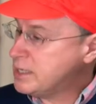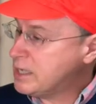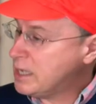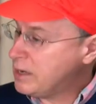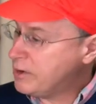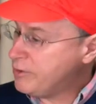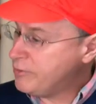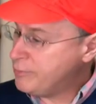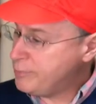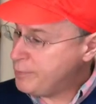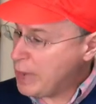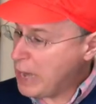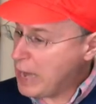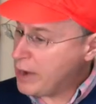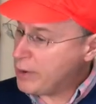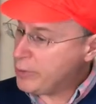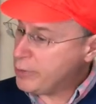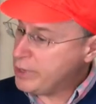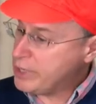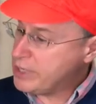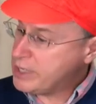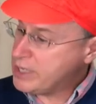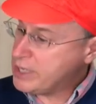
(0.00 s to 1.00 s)
set of
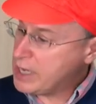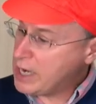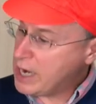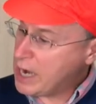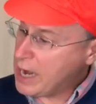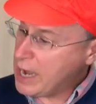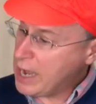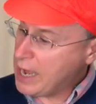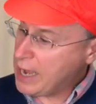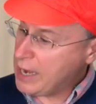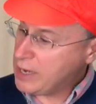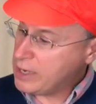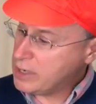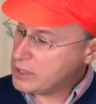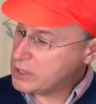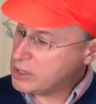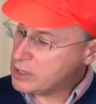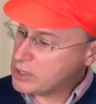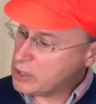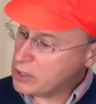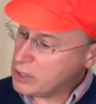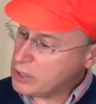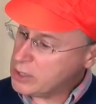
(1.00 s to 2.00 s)
batteries that I had
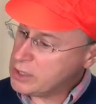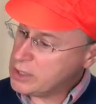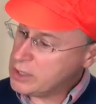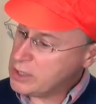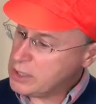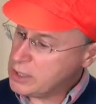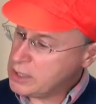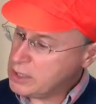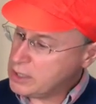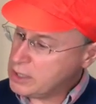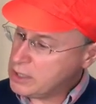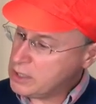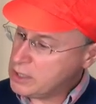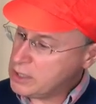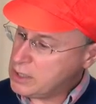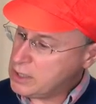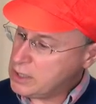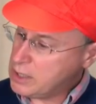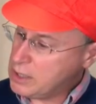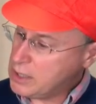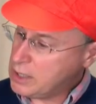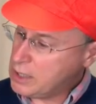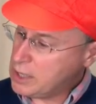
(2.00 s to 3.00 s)
installed in
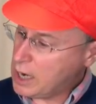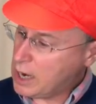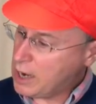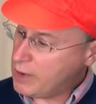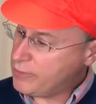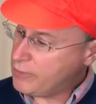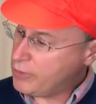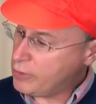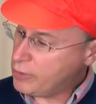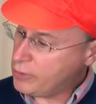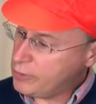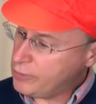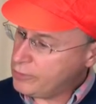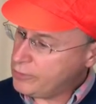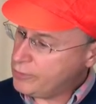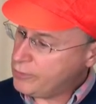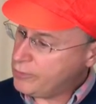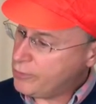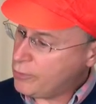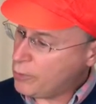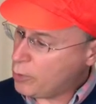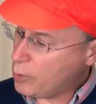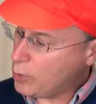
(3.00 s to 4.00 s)
the iPhone
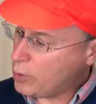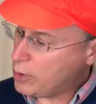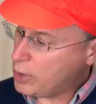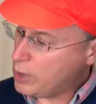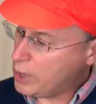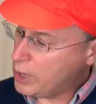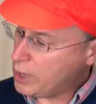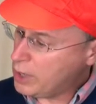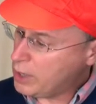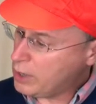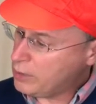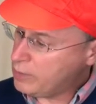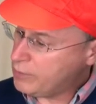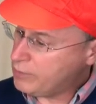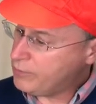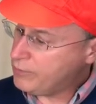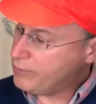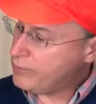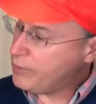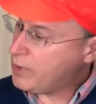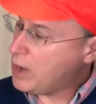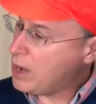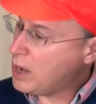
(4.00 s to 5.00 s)
4 and
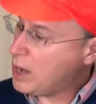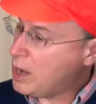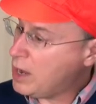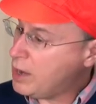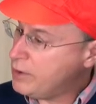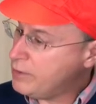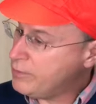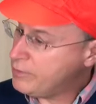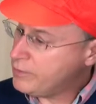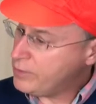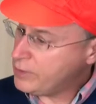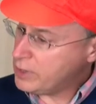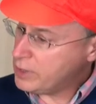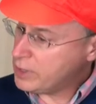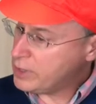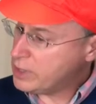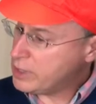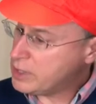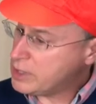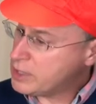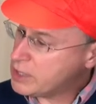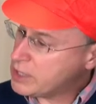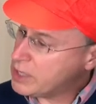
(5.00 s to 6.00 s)
5
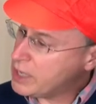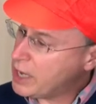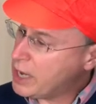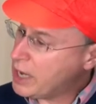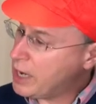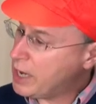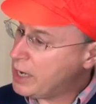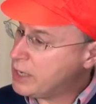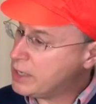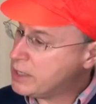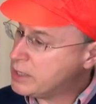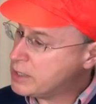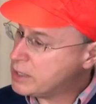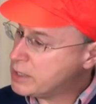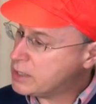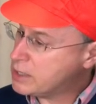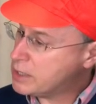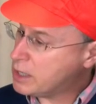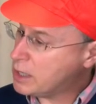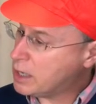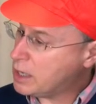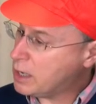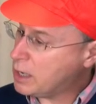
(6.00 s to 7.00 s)
in this
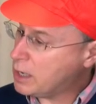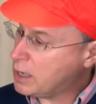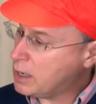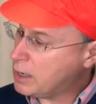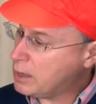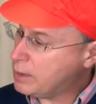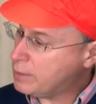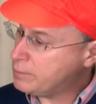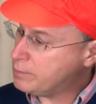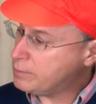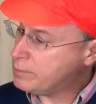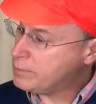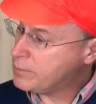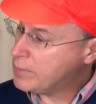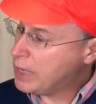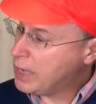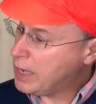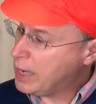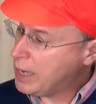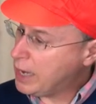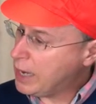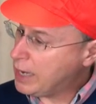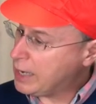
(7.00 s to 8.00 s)
case
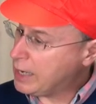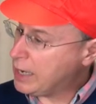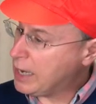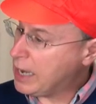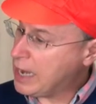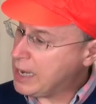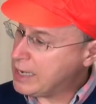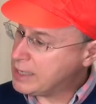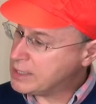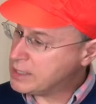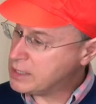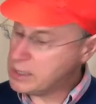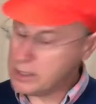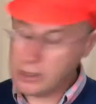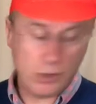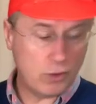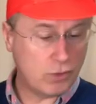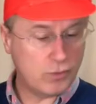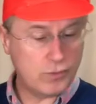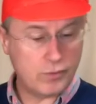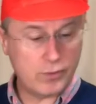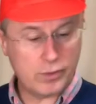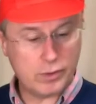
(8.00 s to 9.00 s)
had lasted
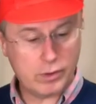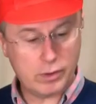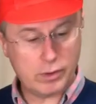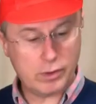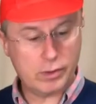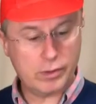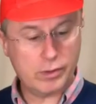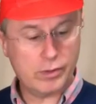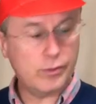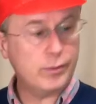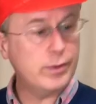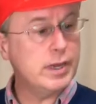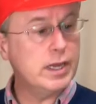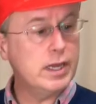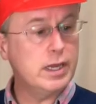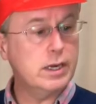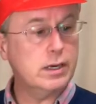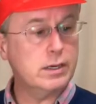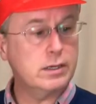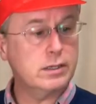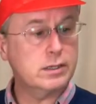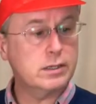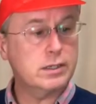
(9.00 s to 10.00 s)
over 3
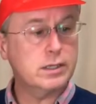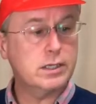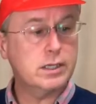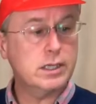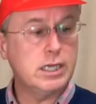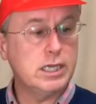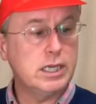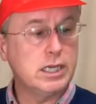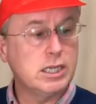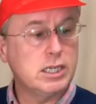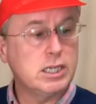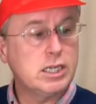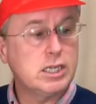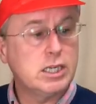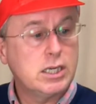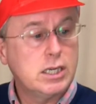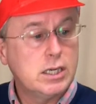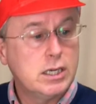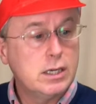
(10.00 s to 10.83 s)
years each.